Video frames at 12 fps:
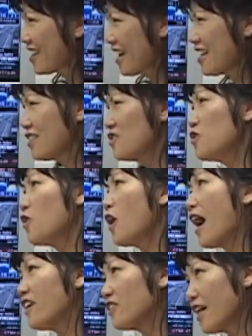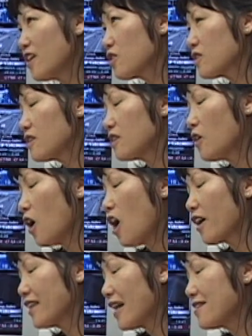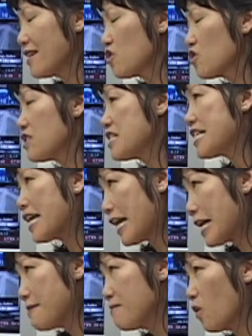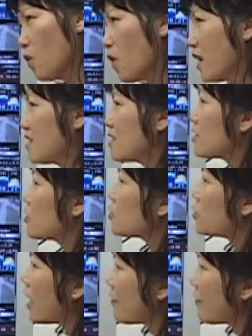Is it your organization name, or do you have a